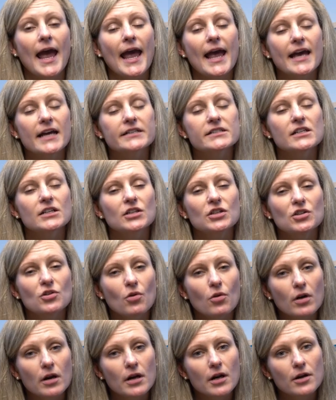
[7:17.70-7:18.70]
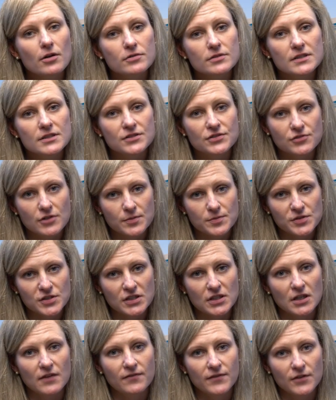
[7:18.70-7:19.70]
and your own
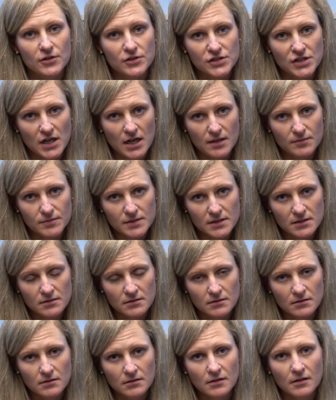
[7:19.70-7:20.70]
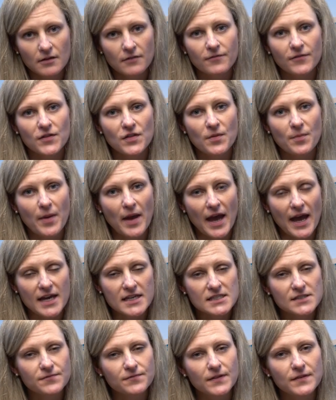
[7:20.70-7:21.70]
description of your jobs for the
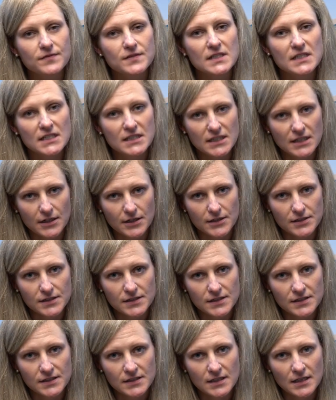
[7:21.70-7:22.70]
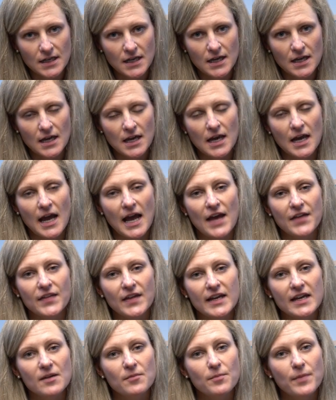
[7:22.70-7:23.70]
past 15 years. And
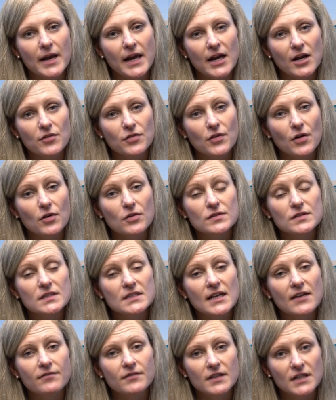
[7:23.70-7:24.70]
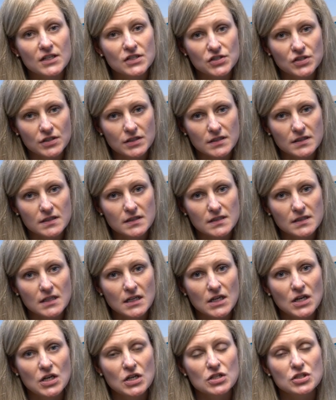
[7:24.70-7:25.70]
they compare those definitions
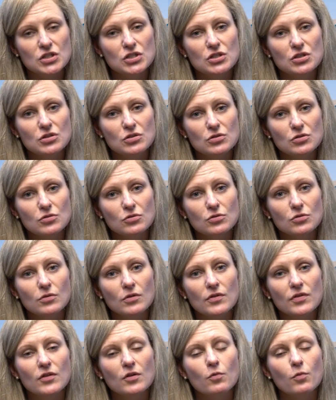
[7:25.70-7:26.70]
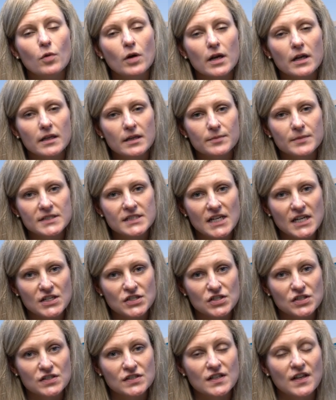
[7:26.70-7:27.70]
to the work
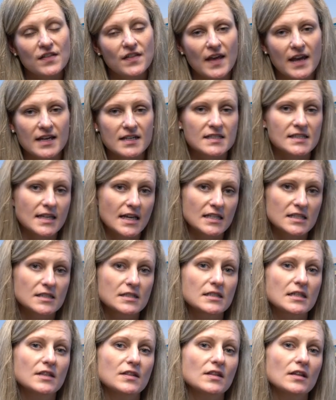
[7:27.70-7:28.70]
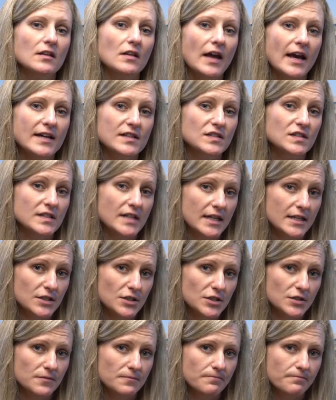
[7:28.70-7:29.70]
limitations that they assessed in the last
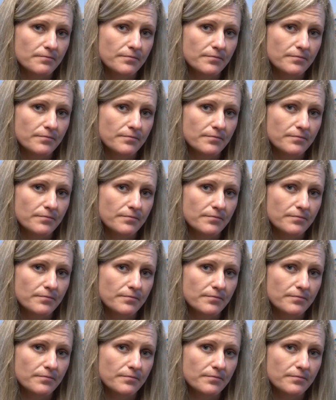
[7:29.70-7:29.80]
stage.